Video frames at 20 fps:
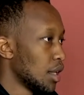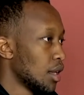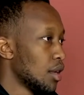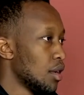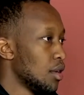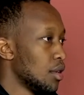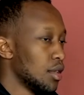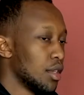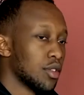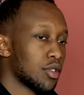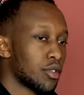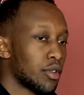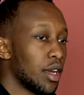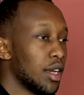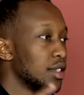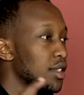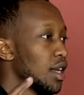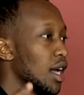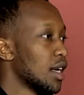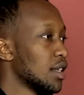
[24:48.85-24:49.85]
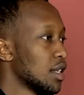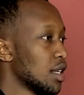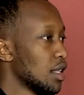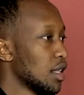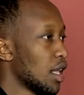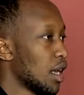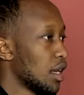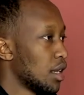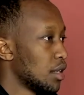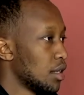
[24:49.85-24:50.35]
you know, like this crazy ass
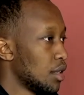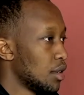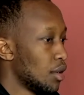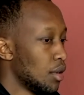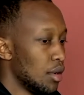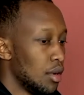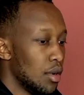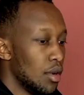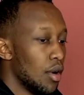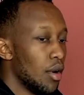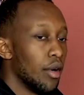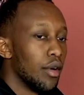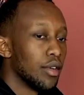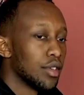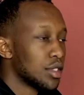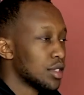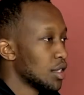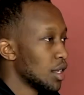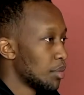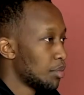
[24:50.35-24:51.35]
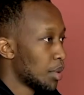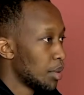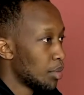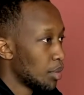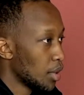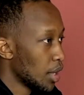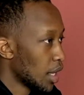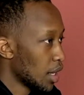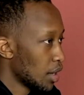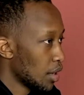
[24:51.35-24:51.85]
headline, you know, oh shit,
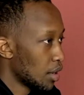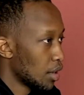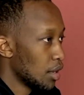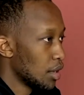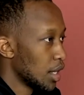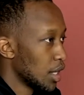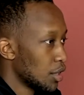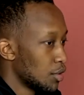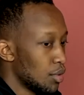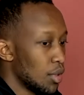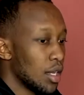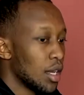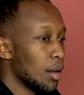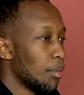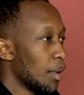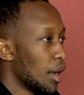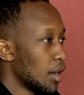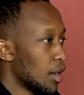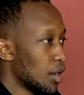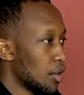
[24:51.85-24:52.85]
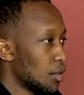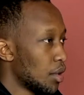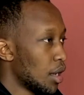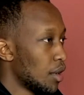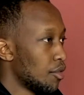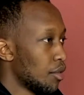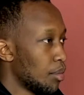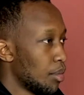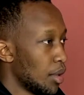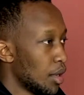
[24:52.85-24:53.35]
people are like tweeting about it or
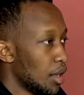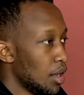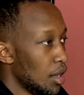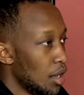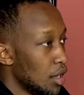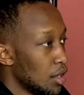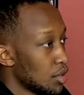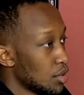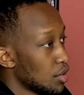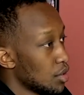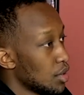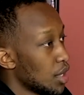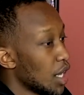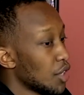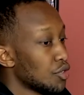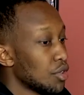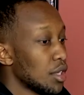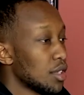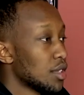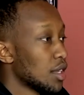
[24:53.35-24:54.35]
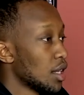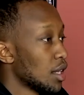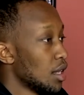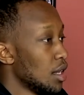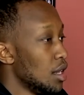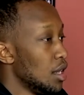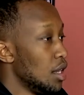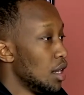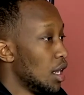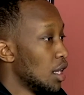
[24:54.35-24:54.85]
whatever. But so that's why it's
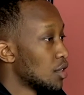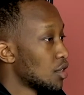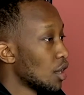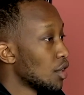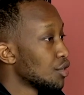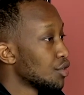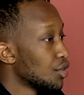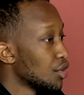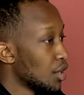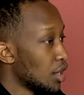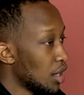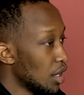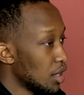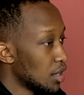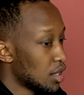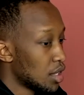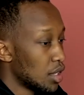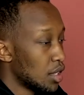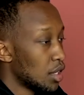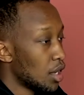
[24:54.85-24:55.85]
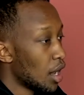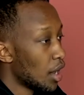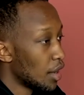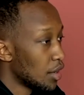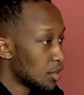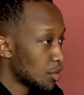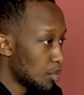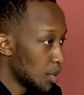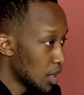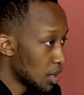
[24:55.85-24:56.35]
like it's also good to
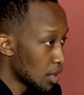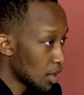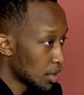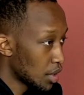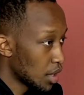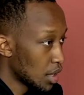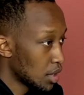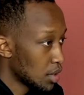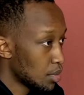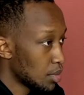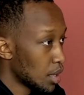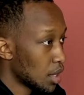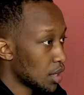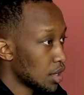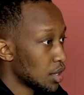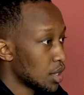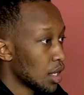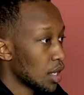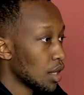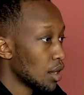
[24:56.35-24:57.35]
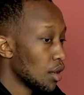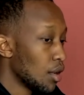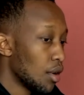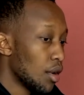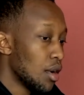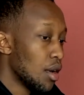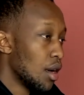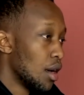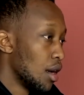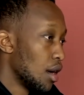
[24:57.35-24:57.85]
not speak on things, because it's like,
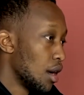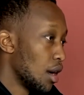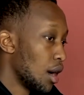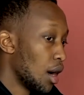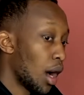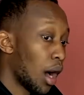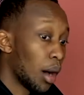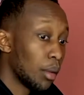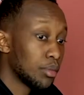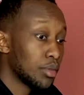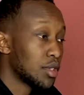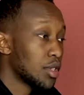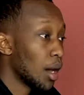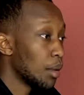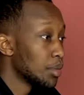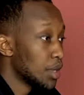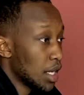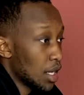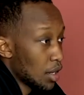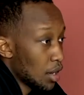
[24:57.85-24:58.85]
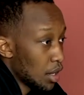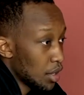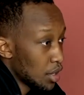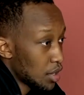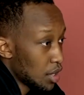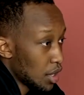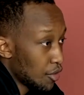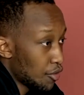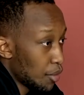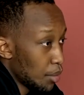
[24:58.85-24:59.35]
yo, I'm taking
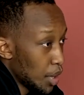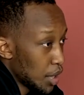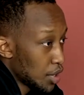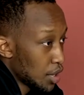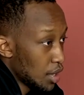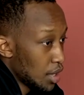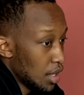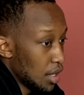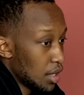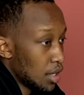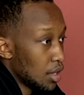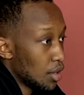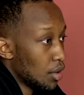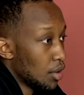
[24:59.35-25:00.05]
all this information